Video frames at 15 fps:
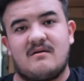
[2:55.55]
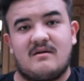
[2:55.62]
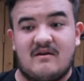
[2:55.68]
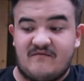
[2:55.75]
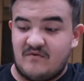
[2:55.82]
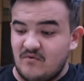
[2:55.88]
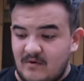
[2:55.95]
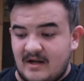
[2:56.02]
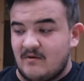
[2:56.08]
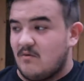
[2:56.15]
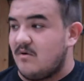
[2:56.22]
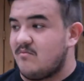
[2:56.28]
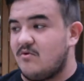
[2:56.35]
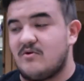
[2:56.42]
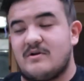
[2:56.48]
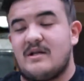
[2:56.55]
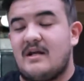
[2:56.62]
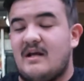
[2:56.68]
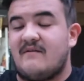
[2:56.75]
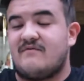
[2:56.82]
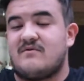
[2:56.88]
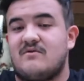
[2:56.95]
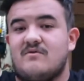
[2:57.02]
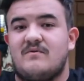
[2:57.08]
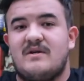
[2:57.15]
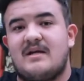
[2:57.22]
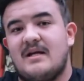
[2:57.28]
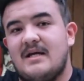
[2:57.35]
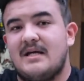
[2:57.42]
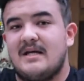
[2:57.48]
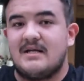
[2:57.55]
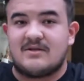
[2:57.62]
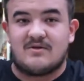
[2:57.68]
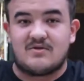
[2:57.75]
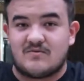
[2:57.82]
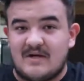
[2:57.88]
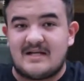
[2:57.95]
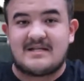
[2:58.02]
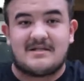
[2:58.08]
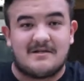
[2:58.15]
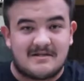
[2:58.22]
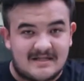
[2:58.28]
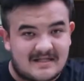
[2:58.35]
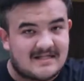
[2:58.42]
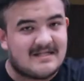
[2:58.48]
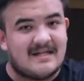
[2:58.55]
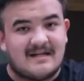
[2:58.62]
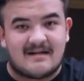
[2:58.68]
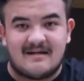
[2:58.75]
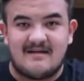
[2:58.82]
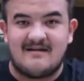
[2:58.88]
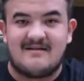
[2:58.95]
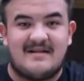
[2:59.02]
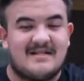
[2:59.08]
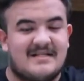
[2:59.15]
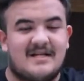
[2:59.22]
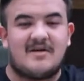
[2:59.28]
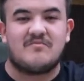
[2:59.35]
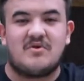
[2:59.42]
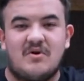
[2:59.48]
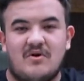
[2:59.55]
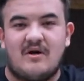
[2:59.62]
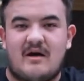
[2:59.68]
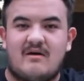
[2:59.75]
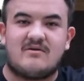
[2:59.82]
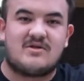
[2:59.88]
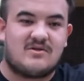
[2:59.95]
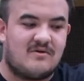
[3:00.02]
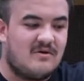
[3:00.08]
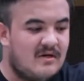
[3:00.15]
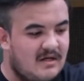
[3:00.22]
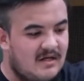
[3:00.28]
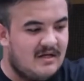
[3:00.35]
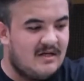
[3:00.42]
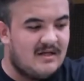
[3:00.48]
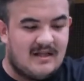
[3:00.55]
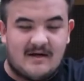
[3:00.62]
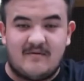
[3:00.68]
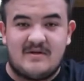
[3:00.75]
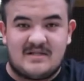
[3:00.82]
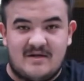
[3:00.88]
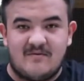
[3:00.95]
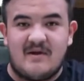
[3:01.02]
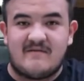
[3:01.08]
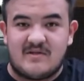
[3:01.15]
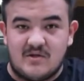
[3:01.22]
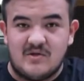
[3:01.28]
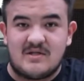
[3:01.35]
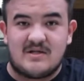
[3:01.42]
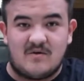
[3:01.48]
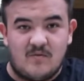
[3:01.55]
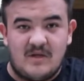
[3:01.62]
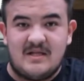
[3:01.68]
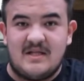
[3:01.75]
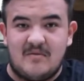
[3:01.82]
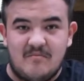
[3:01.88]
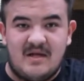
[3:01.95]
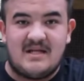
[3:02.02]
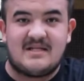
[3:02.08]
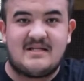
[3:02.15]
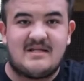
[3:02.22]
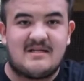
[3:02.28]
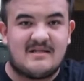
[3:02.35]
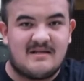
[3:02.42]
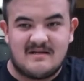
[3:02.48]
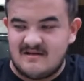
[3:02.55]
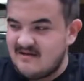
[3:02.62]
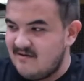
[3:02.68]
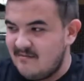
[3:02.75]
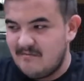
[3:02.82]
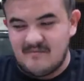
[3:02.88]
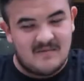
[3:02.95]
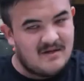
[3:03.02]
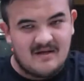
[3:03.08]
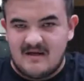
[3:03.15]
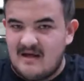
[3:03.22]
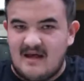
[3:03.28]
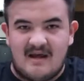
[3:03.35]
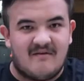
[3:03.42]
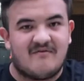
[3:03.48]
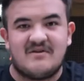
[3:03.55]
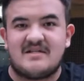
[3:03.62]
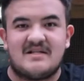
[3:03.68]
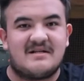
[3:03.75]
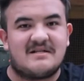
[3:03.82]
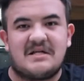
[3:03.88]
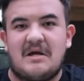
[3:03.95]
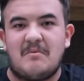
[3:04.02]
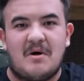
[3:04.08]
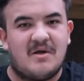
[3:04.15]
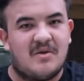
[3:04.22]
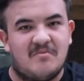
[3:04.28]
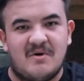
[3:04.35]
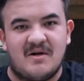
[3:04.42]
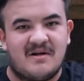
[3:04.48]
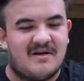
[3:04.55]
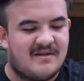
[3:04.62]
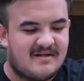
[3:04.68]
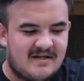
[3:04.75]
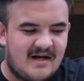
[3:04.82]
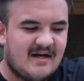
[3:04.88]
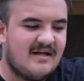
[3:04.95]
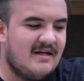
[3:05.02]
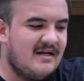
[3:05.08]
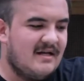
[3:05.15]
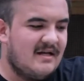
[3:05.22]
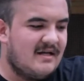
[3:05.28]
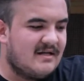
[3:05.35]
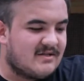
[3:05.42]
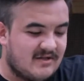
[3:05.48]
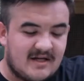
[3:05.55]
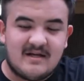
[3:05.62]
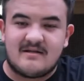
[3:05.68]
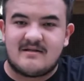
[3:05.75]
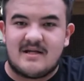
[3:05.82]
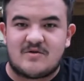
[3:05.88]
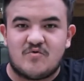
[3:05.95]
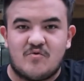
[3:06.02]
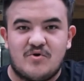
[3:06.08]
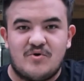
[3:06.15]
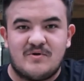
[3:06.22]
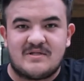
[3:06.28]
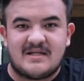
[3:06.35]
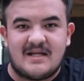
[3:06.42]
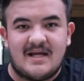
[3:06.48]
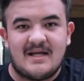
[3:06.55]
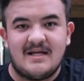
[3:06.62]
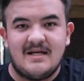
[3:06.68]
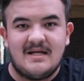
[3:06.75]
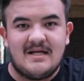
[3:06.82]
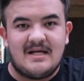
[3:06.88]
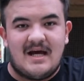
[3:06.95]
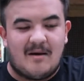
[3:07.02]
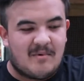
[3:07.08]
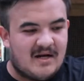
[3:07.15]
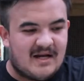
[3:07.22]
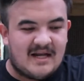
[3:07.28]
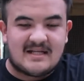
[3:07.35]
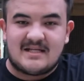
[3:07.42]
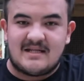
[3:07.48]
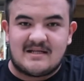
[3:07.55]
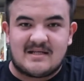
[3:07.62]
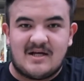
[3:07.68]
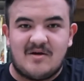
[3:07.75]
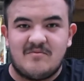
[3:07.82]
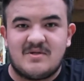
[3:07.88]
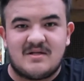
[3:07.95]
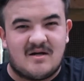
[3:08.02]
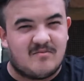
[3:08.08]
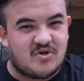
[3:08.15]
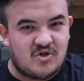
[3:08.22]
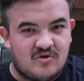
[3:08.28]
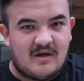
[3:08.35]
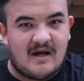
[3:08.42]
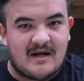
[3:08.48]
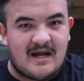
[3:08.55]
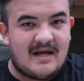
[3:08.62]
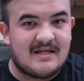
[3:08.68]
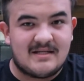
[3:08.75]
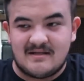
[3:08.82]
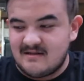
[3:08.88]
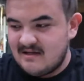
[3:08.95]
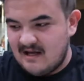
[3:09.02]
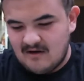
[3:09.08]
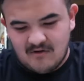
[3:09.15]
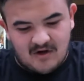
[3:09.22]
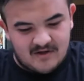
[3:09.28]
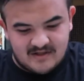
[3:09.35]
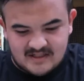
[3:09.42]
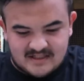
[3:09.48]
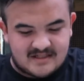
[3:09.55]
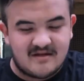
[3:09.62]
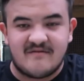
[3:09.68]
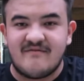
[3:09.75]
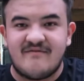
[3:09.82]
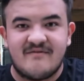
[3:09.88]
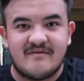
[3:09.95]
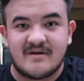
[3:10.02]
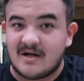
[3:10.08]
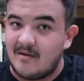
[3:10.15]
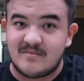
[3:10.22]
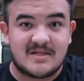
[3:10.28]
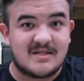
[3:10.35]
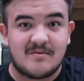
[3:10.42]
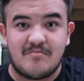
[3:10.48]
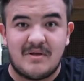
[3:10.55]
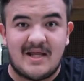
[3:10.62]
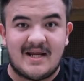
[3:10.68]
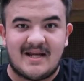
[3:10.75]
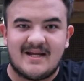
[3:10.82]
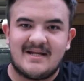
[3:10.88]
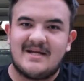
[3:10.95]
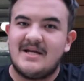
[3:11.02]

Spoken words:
If you wait one more day after a week, those rats start to stink. They stink up the whole house. So like we said, we have to do on a weekly basis, every single time, on the money, on the dot. So yeah, that's what we're doing today. I'm gonna get to the tubs, and I'm gonna show you guys how all this stuff comes into play.